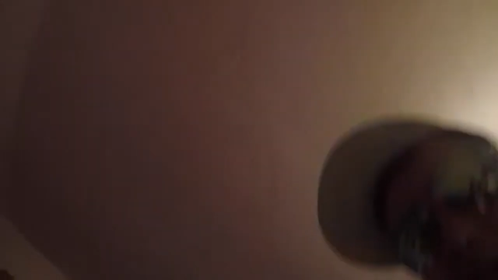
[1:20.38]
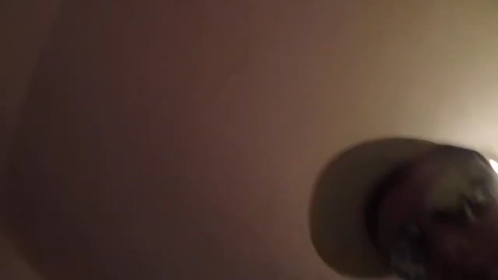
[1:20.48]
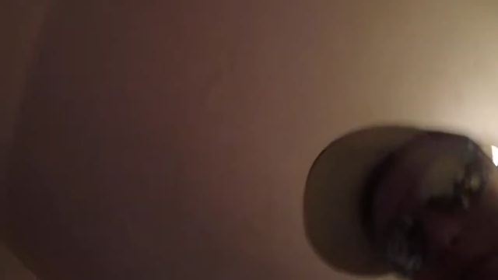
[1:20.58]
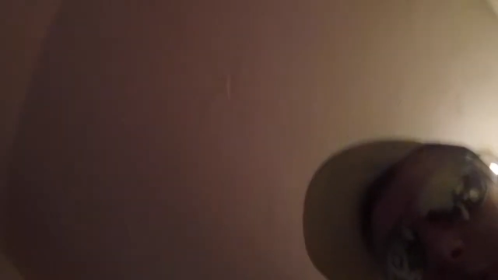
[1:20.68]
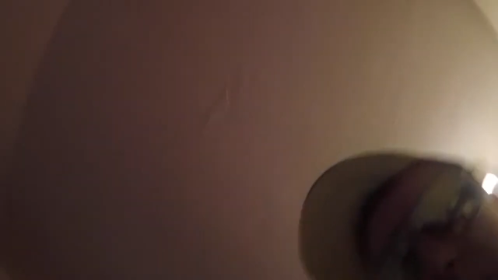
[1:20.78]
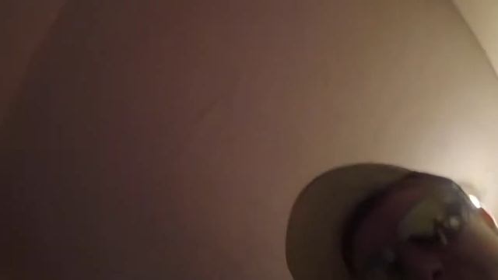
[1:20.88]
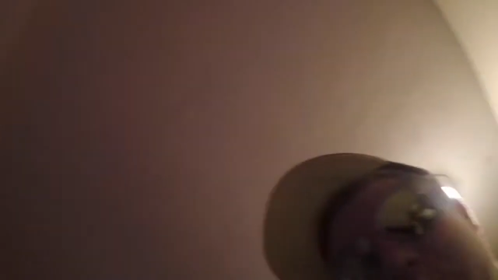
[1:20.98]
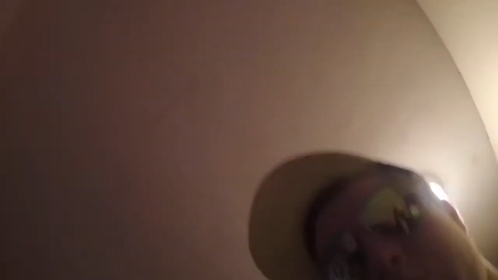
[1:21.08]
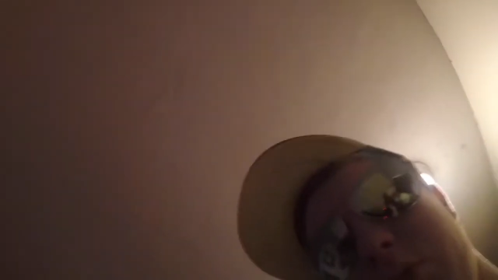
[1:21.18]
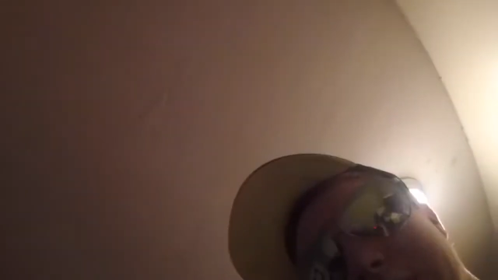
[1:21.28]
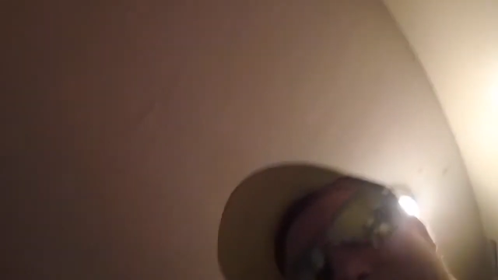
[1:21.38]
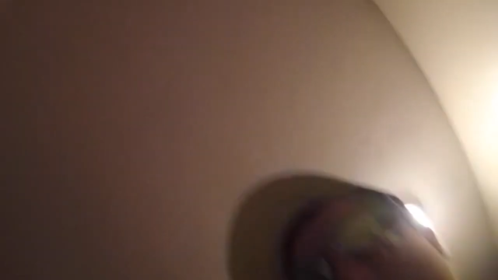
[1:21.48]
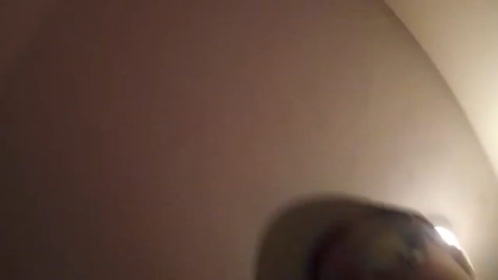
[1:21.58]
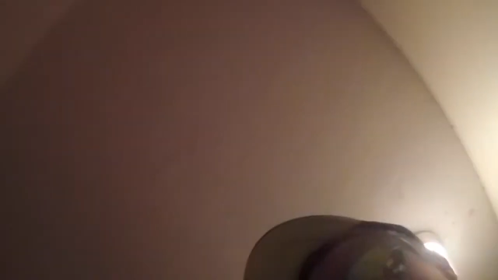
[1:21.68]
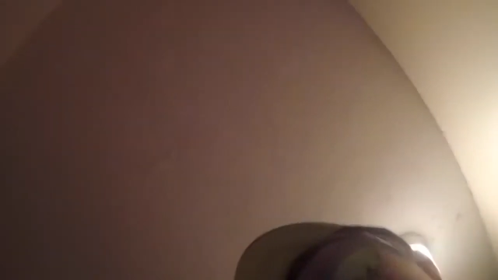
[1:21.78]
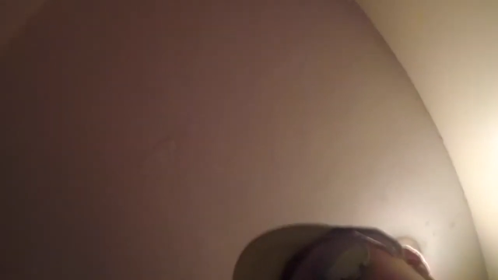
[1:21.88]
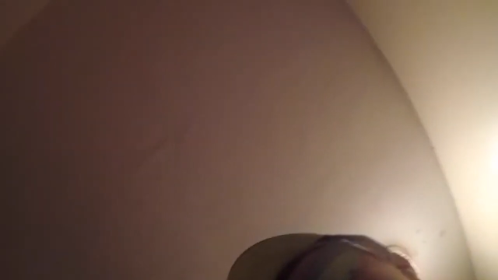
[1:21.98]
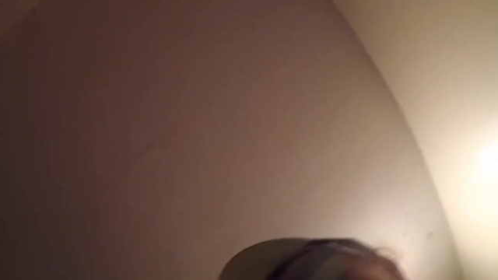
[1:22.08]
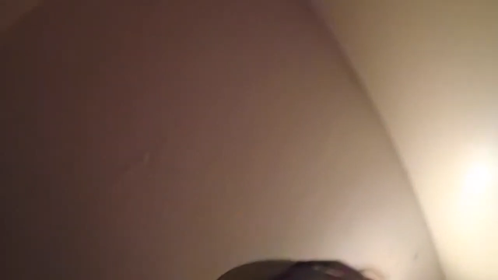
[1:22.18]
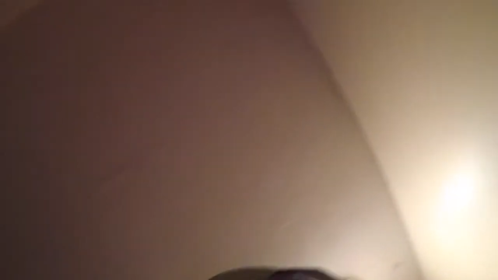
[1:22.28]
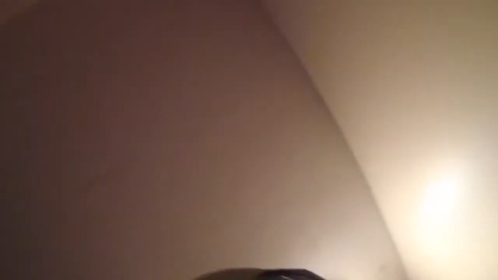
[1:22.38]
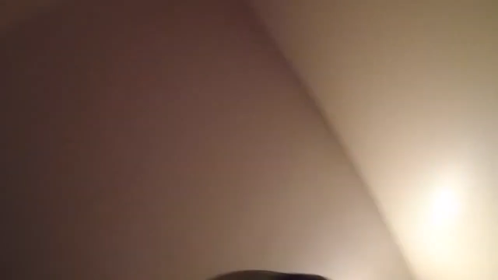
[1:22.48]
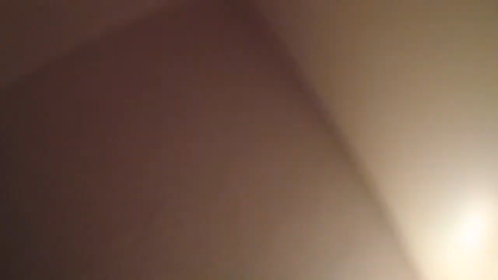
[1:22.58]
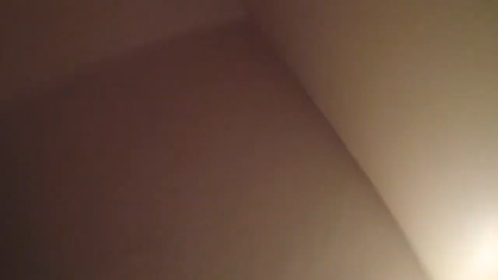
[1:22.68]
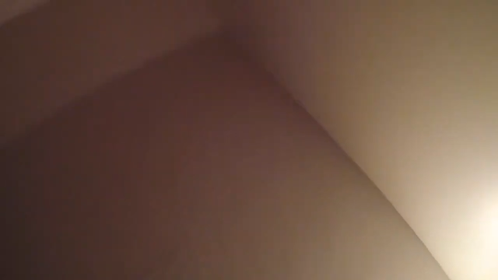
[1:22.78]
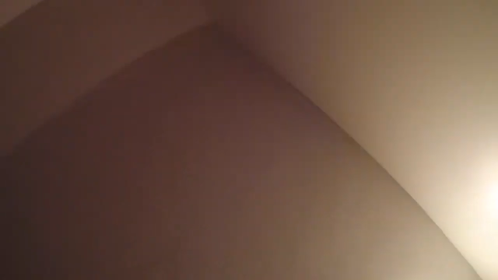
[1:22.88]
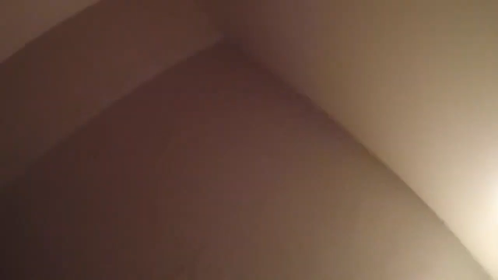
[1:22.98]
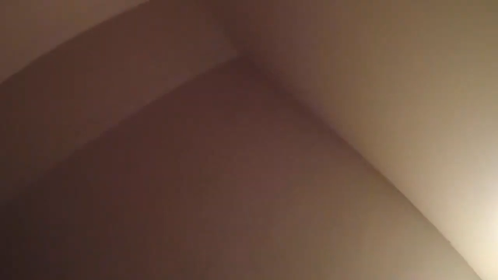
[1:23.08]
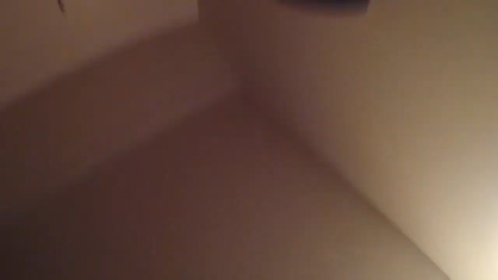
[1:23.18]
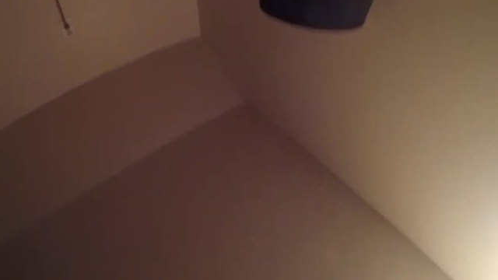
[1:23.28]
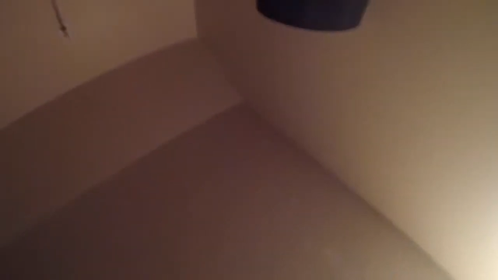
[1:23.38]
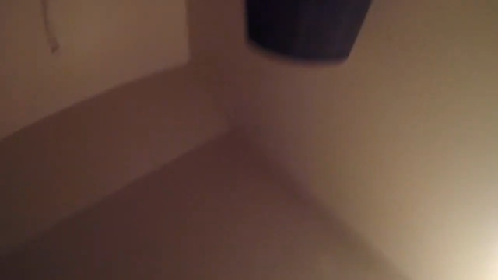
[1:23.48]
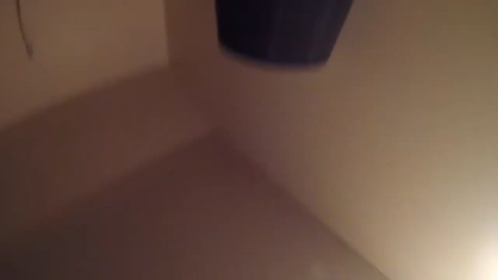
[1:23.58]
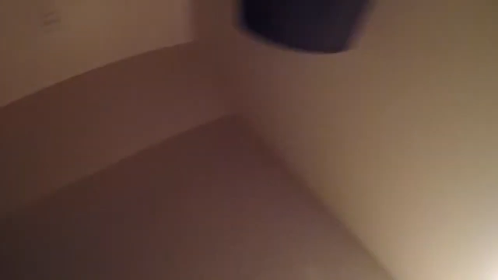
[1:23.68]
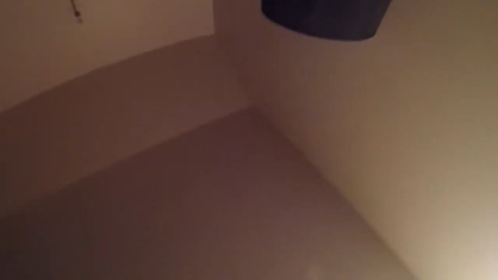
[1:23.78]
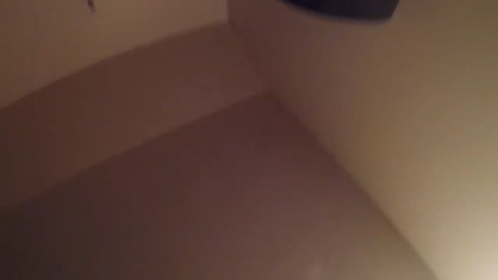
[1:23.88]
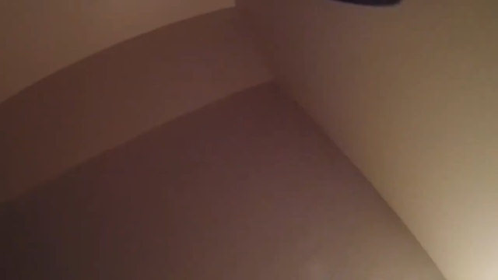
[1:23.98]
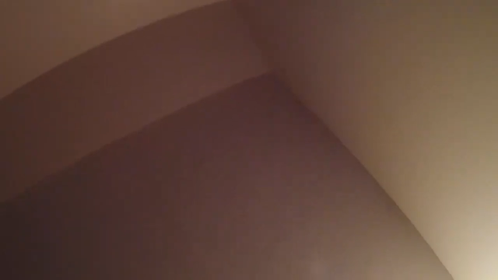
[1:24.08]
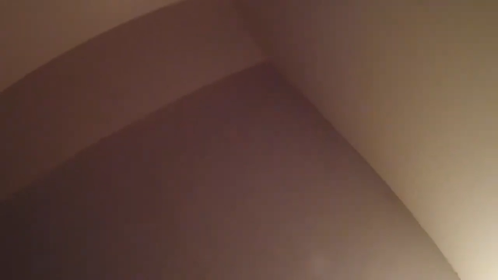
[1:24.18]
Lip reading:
(no speaker visible)